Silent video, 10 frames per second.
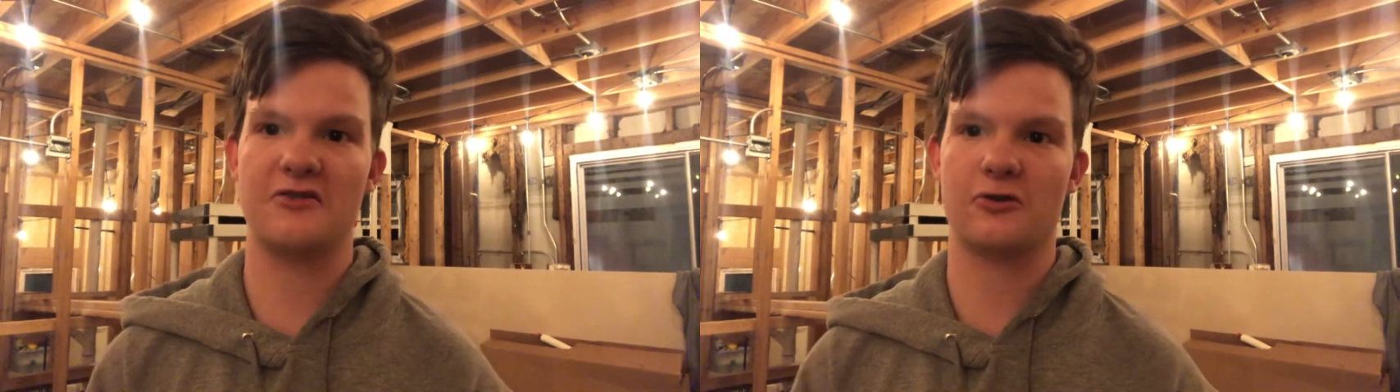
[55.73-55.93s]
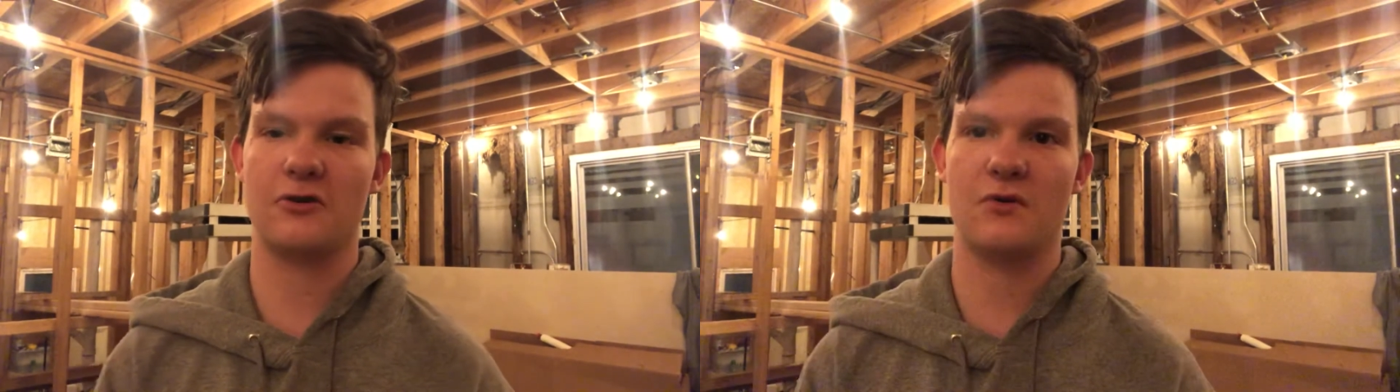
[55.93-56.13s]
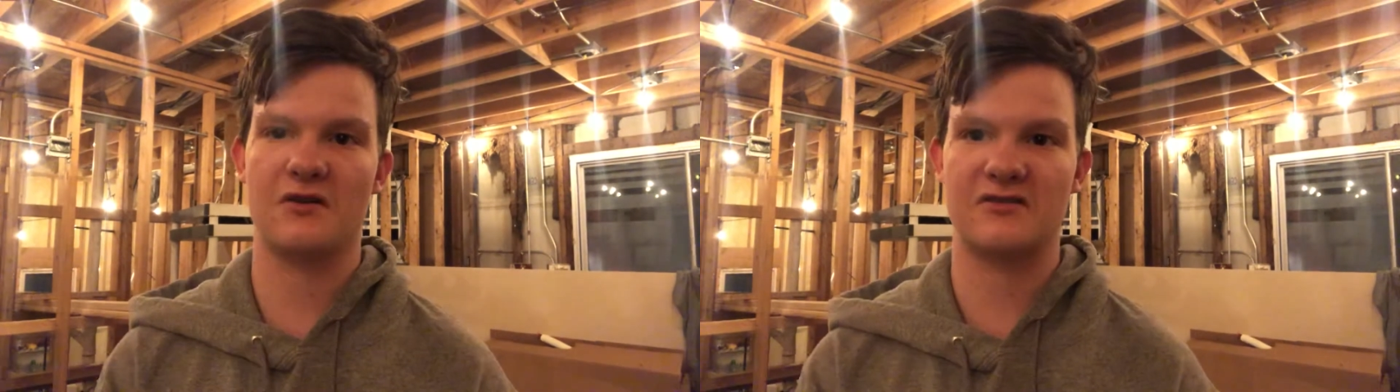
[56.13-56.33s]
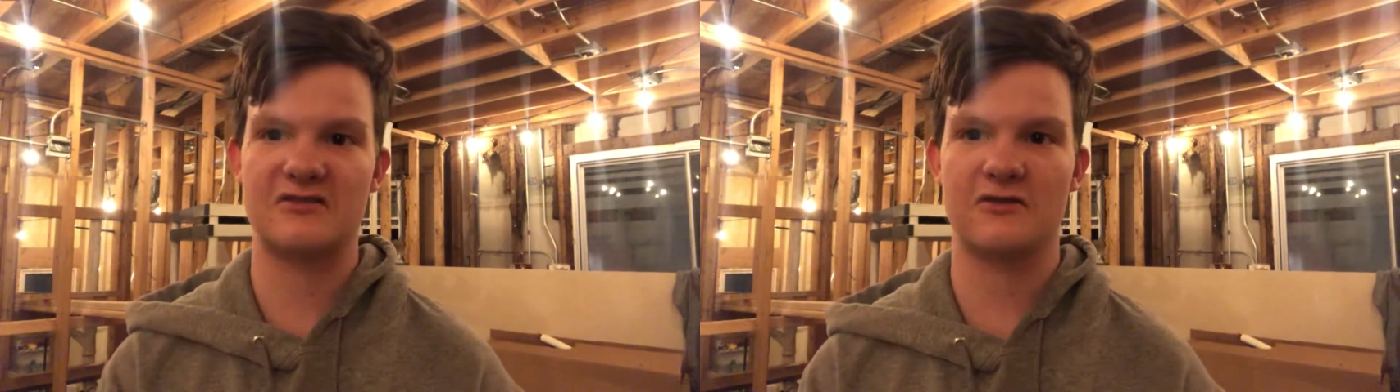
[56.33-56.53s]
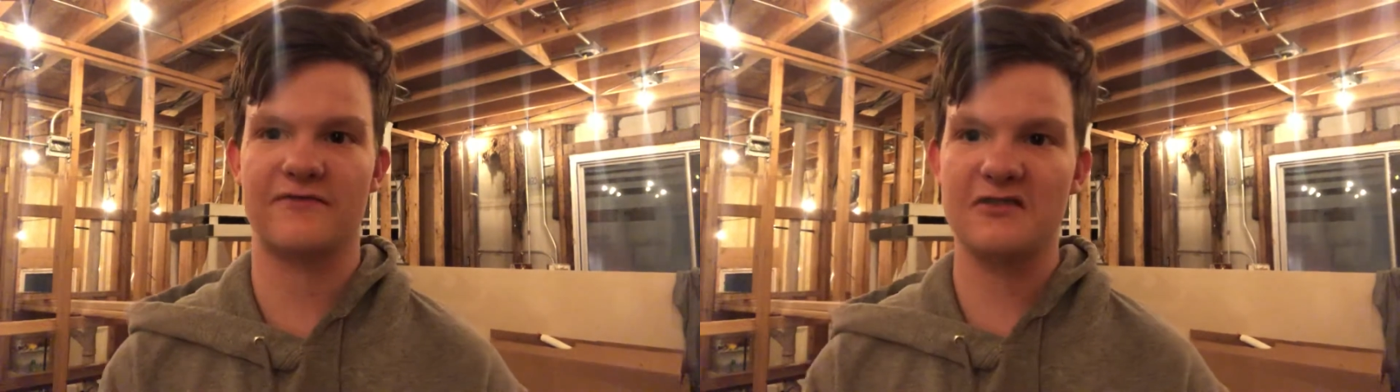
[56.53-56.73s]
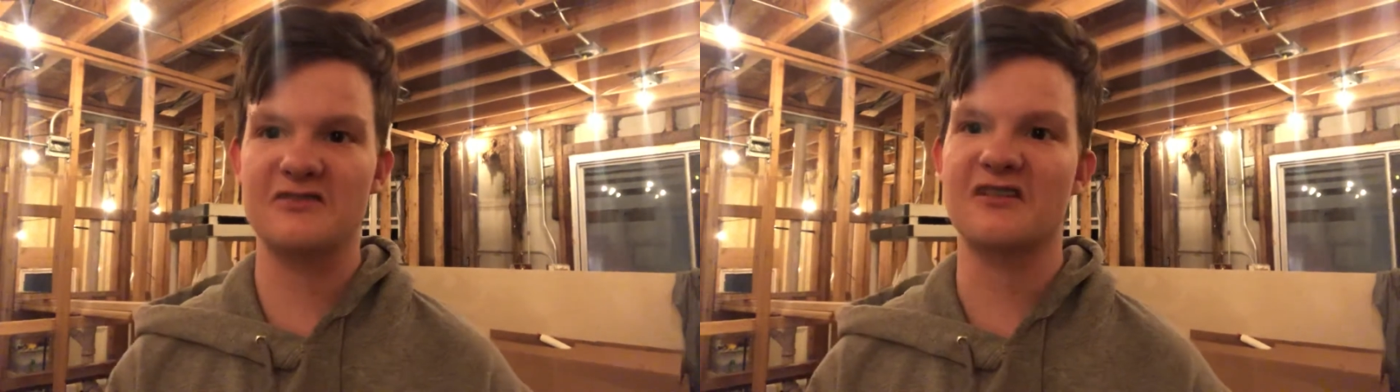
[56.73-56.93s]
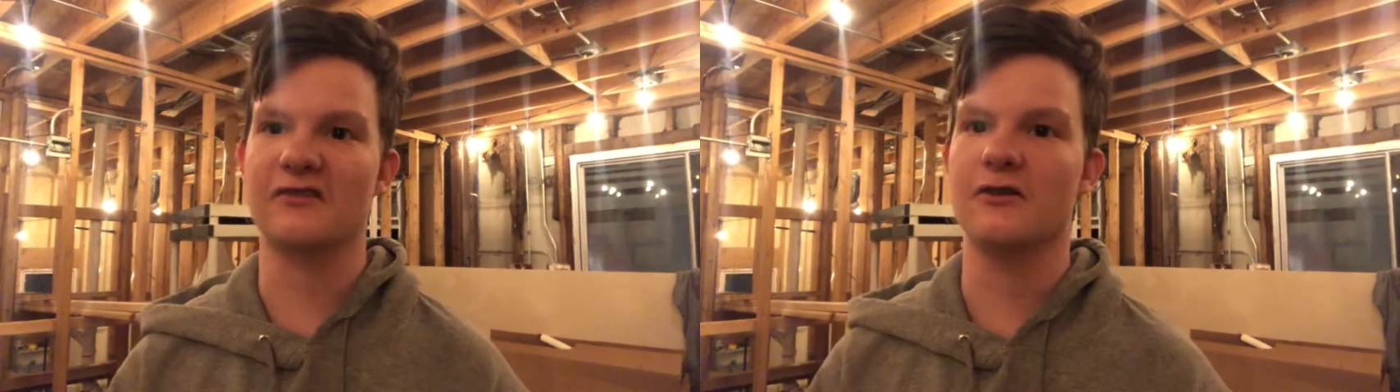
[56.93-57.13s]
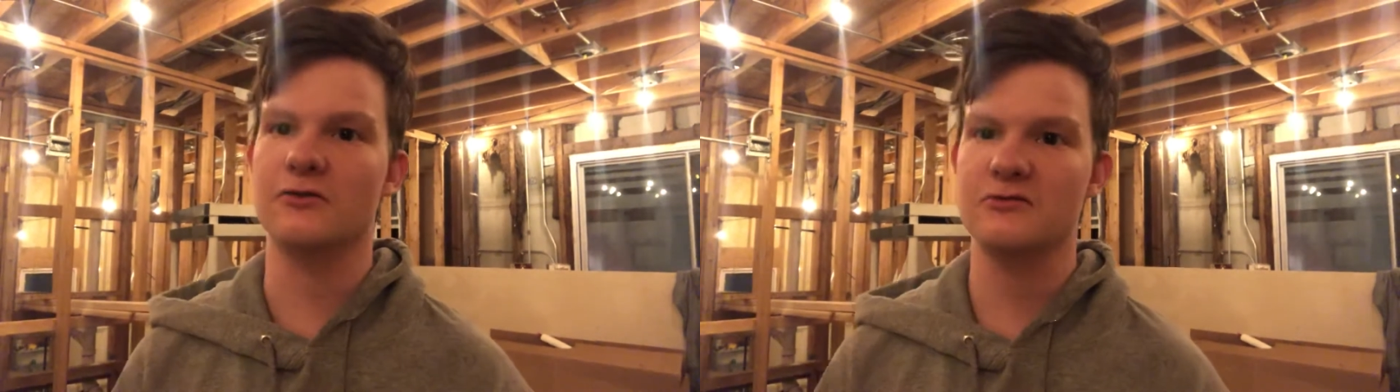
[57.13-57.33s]
you're going to want to start fixing
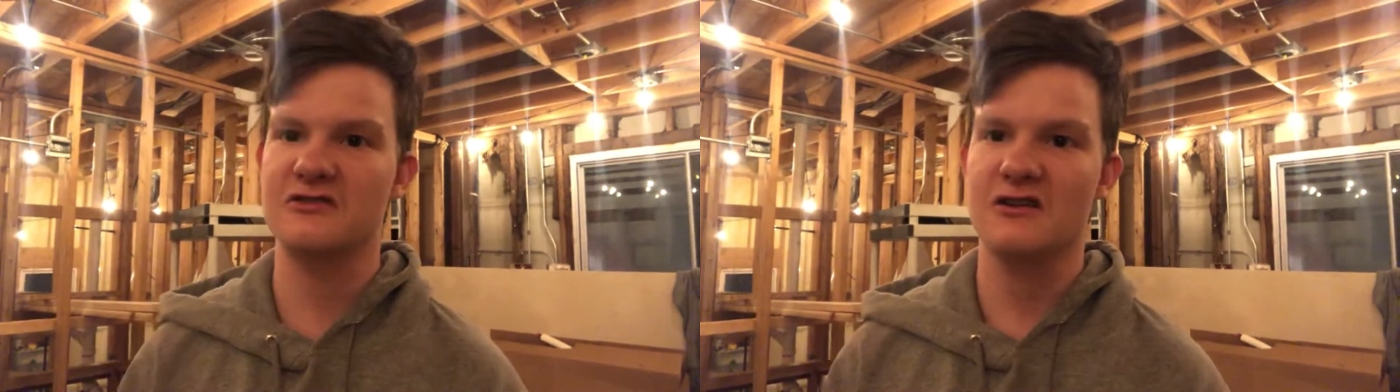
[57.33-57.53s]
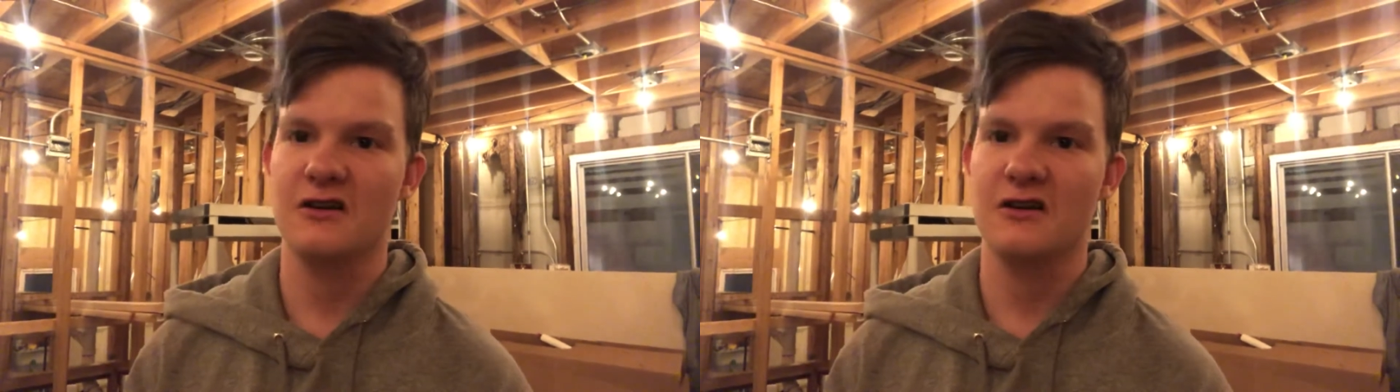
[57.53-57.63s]
those.